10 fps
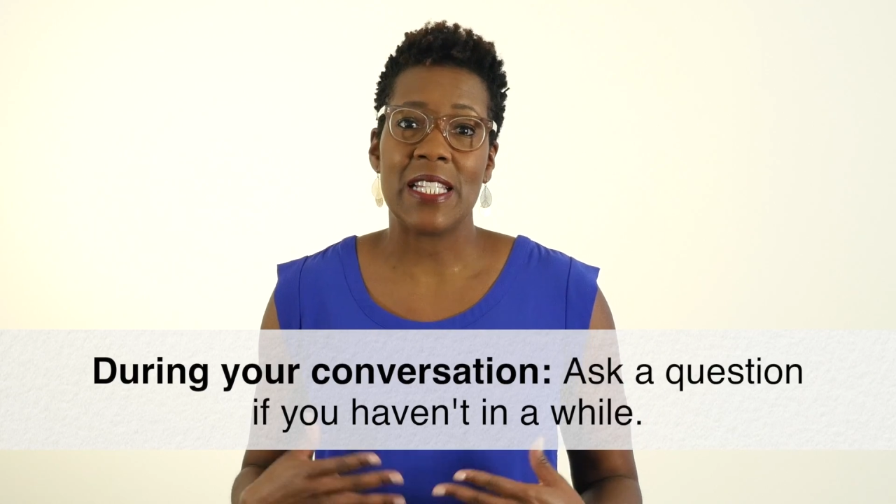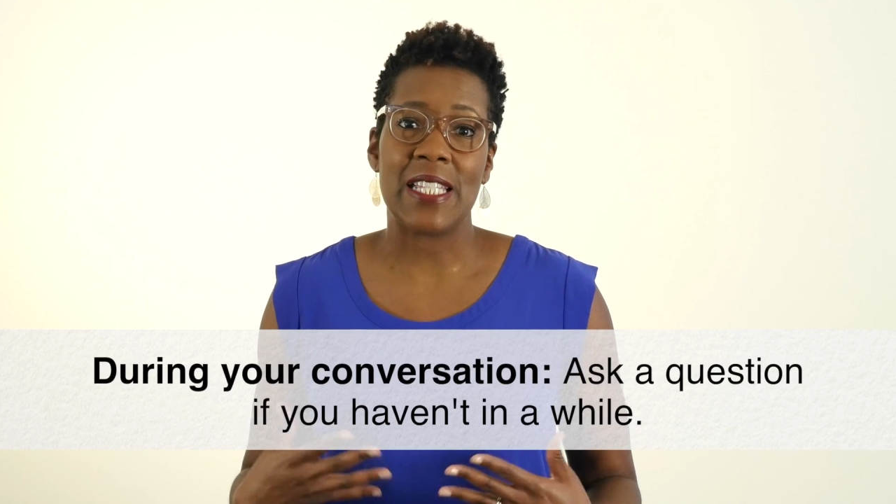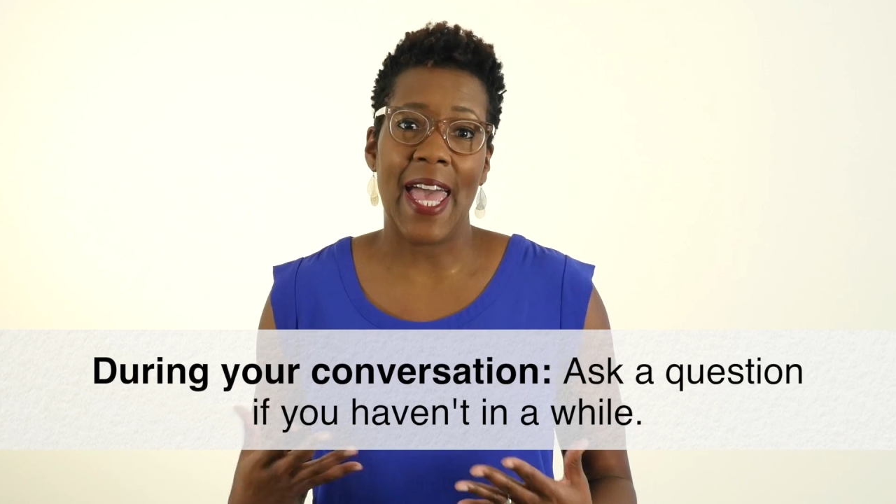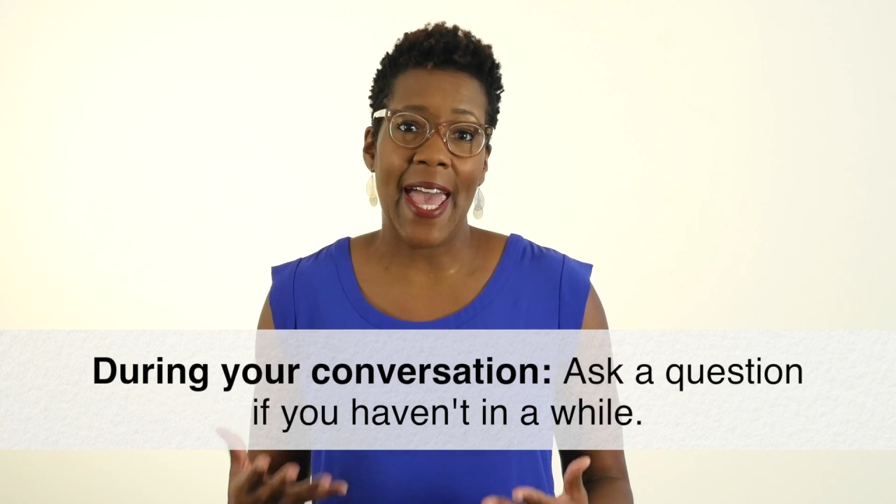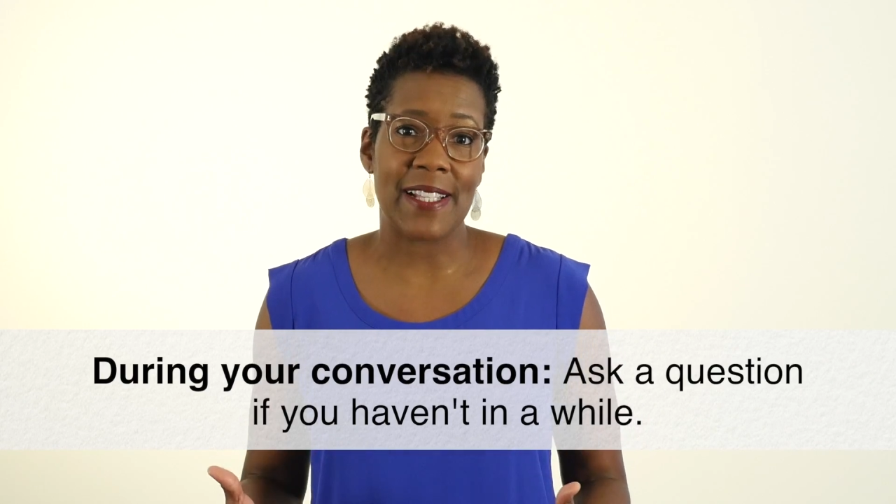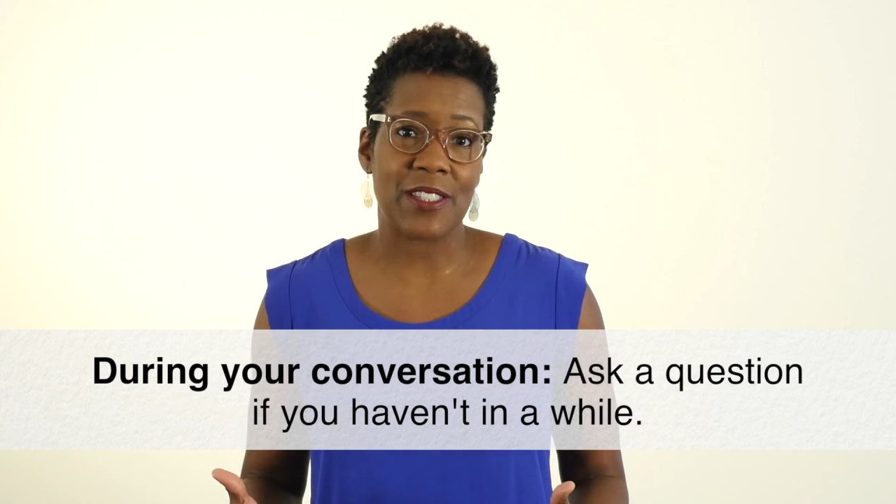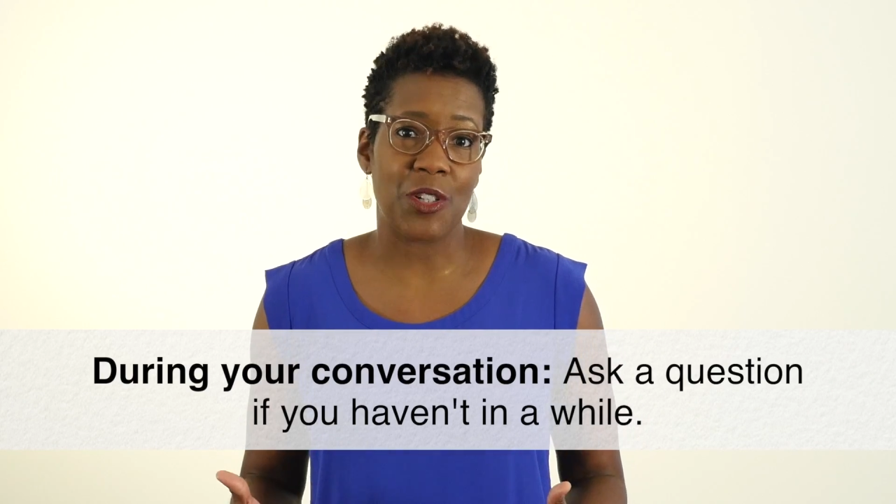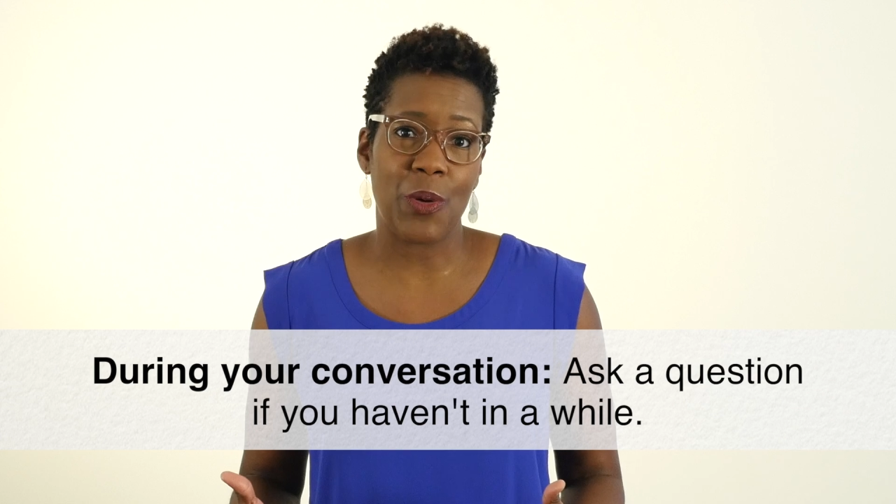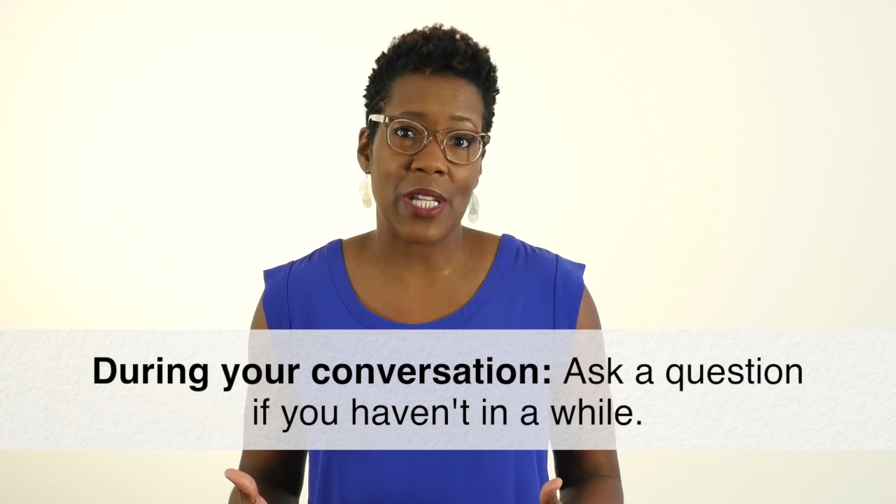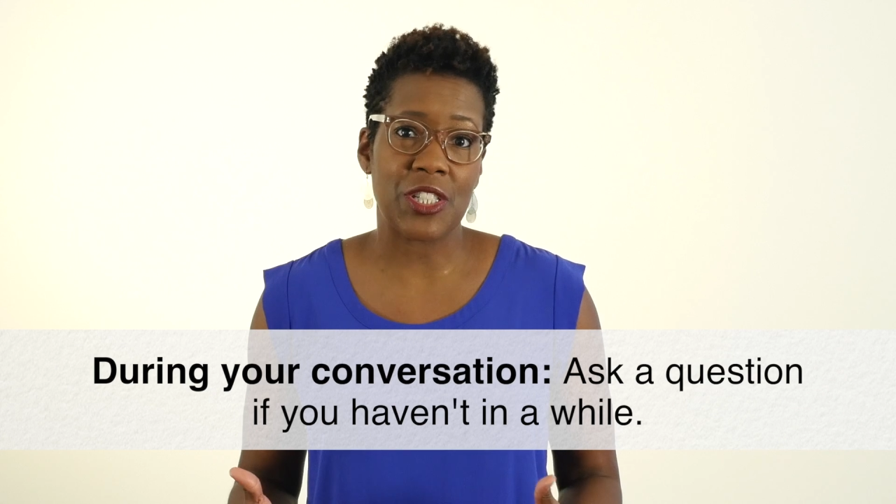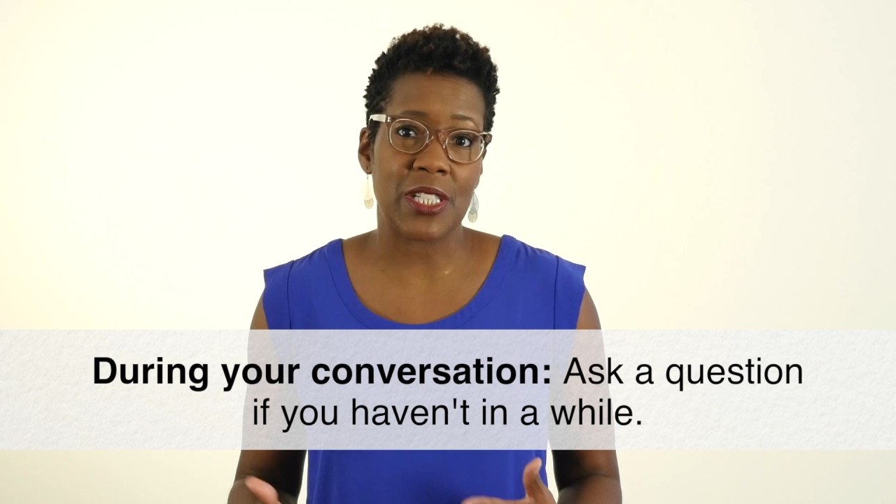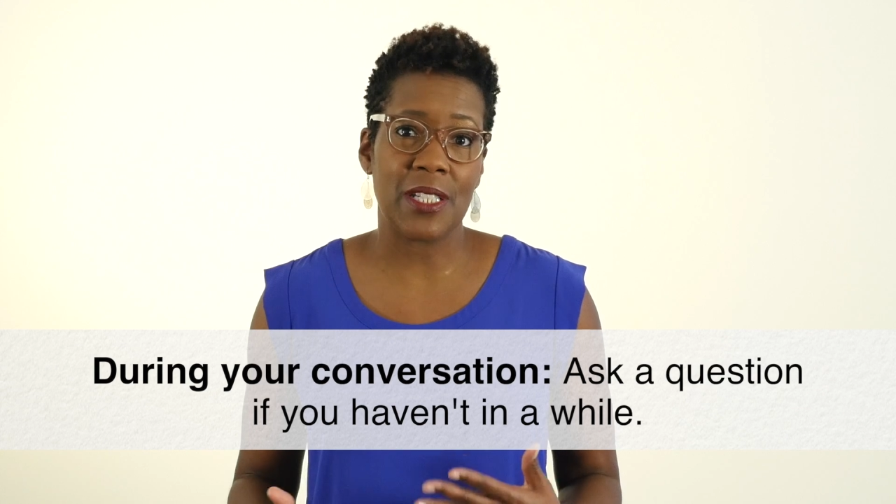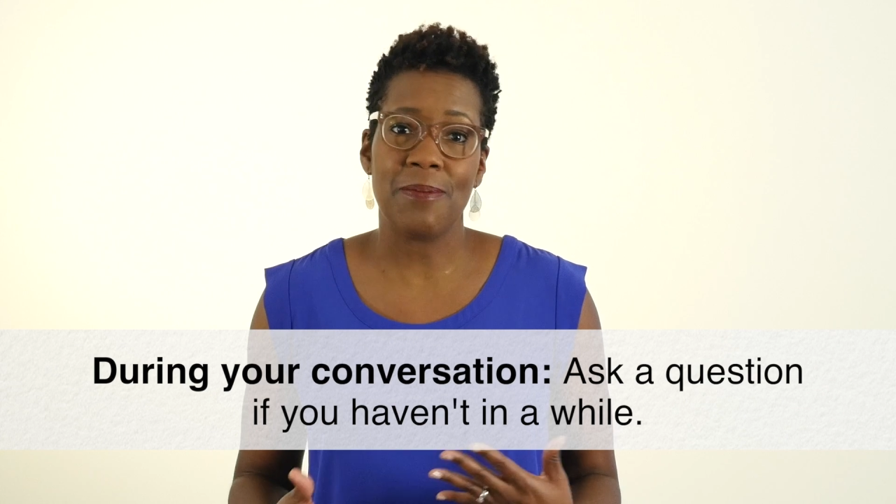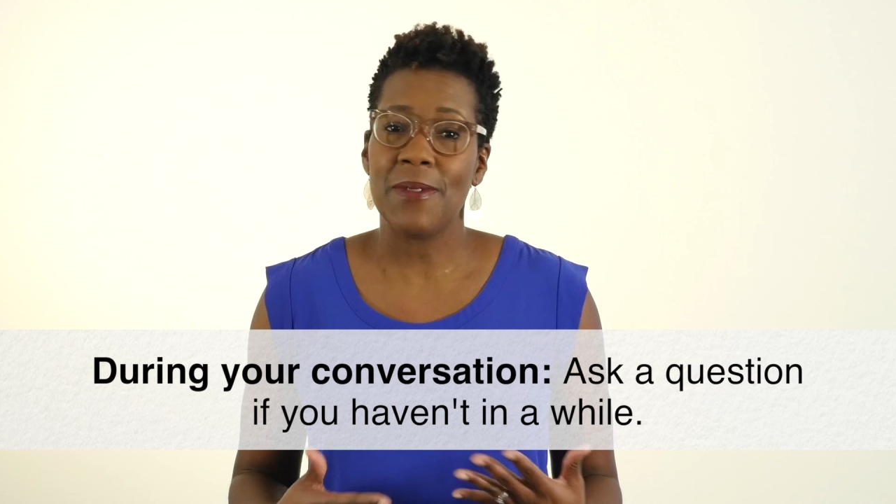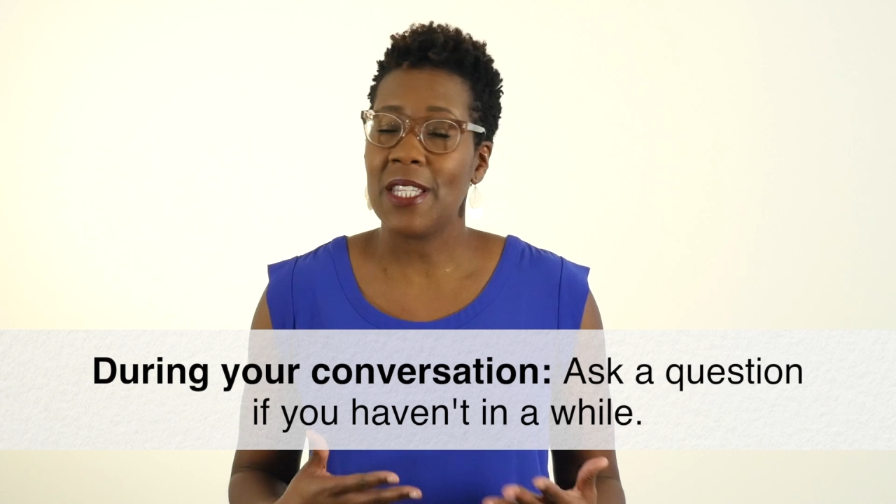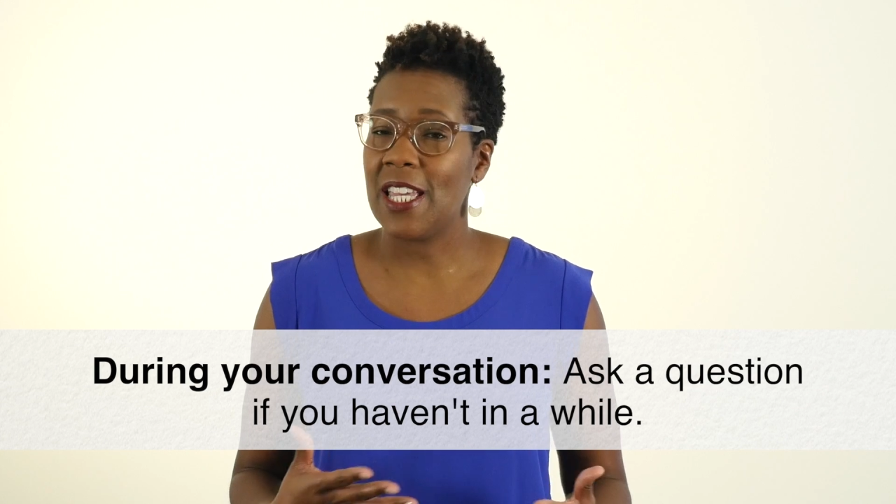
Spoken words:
to ask a question